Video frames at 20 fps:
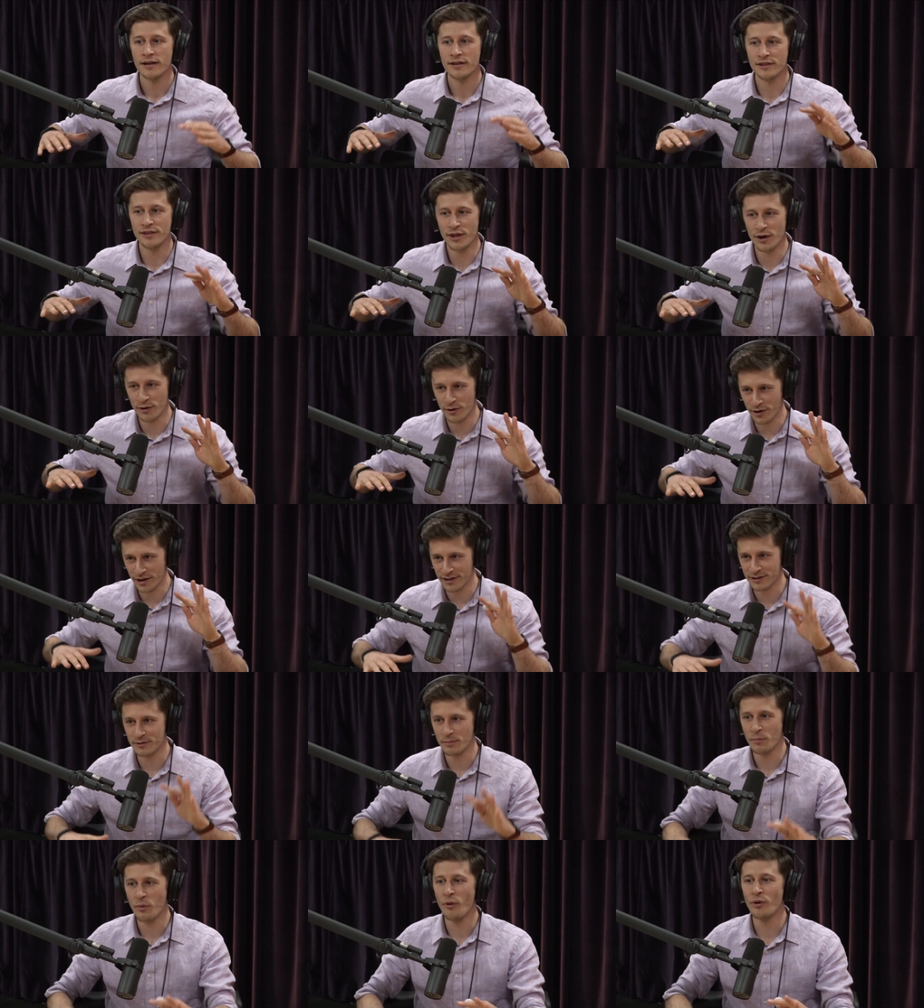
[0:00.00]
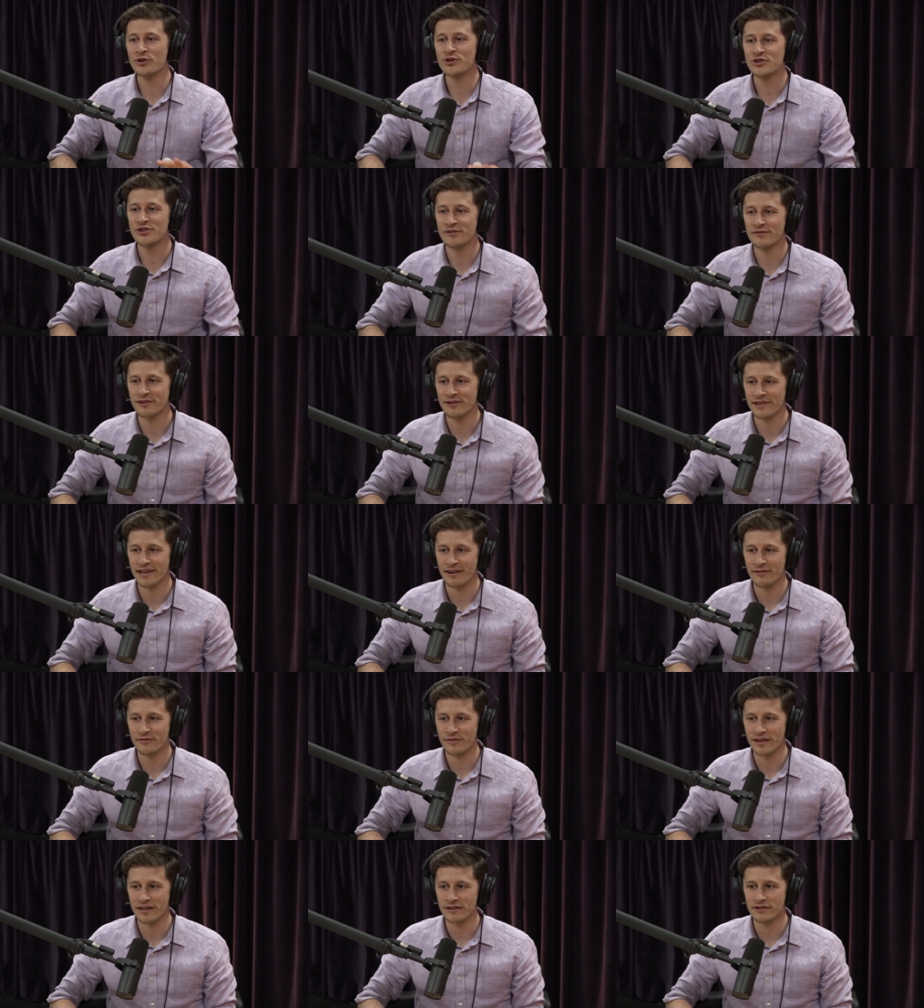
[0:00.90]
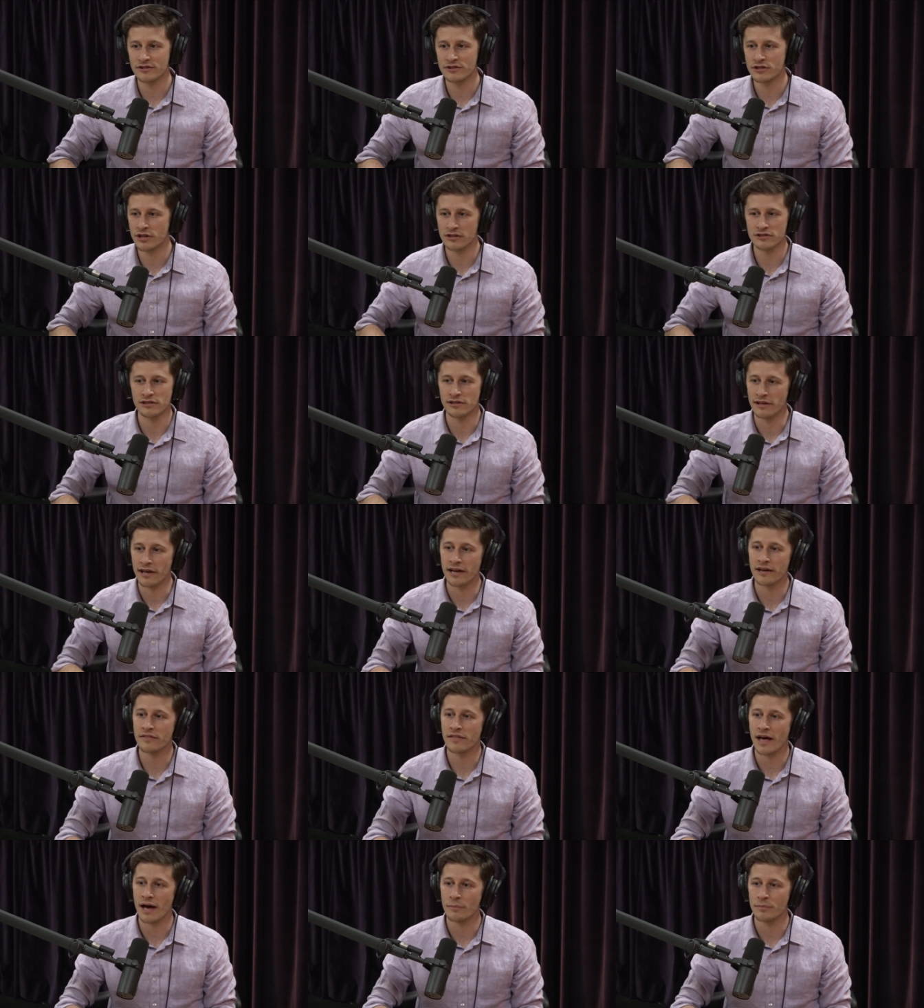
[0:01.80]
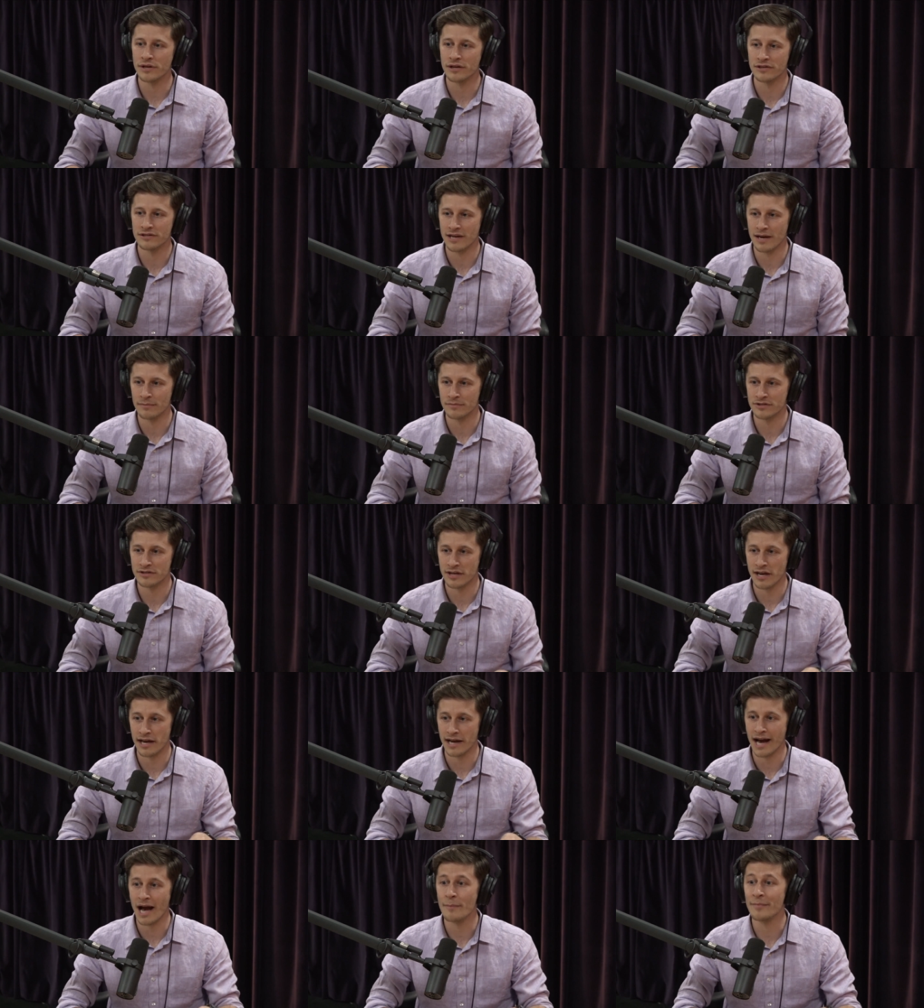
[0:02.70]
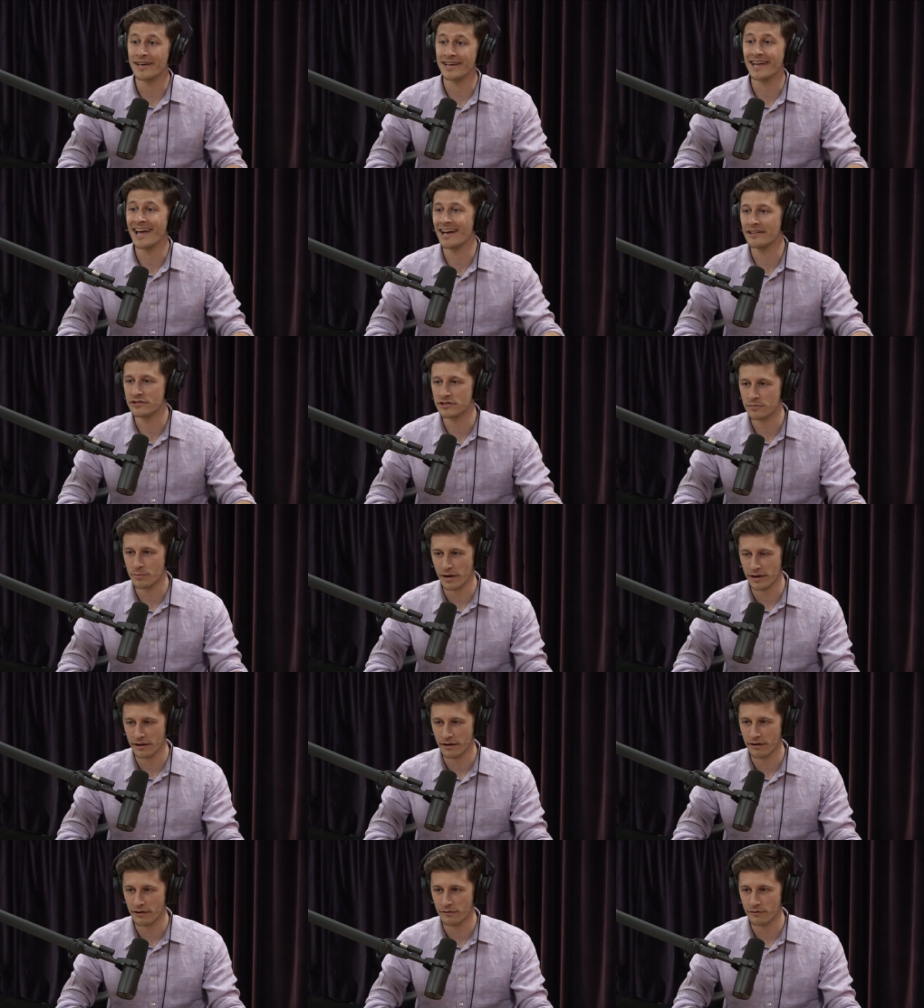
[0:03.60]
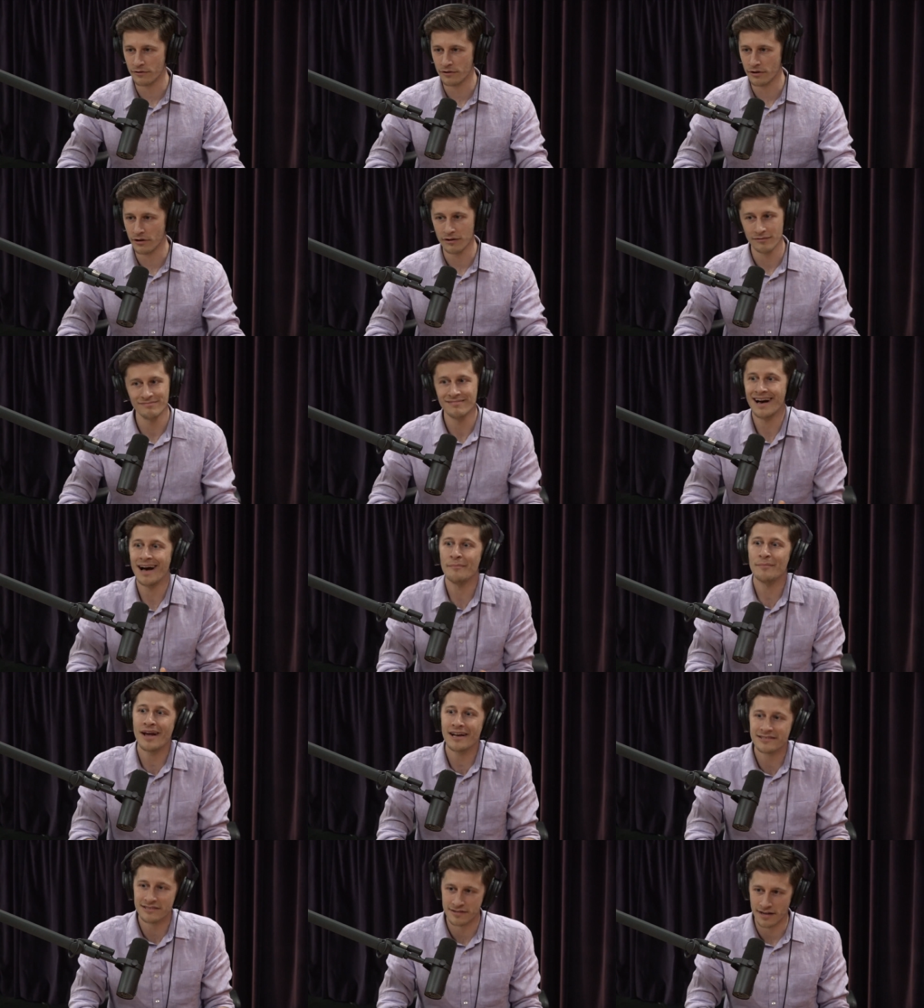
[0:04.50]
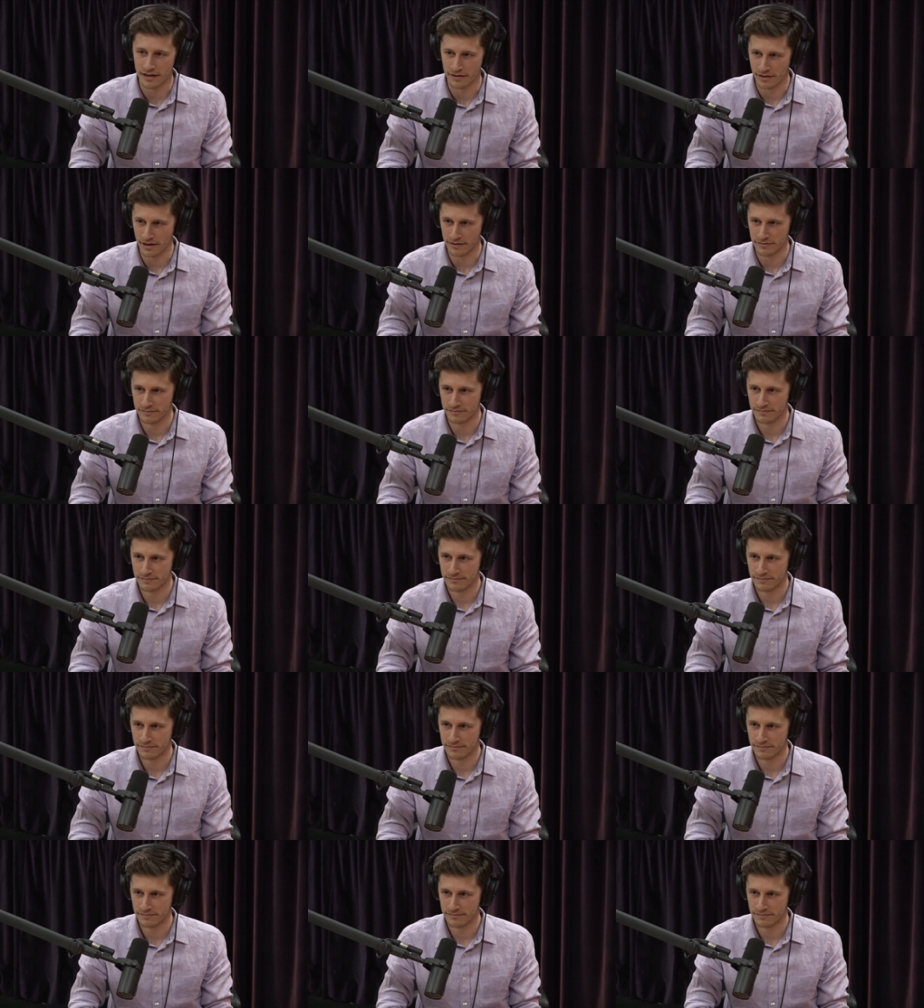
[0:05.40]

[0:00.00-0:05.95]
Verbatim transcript: There is a portion of the left that doesn't like that because I'm saying I'm against Medicare for all. I'm not saying that.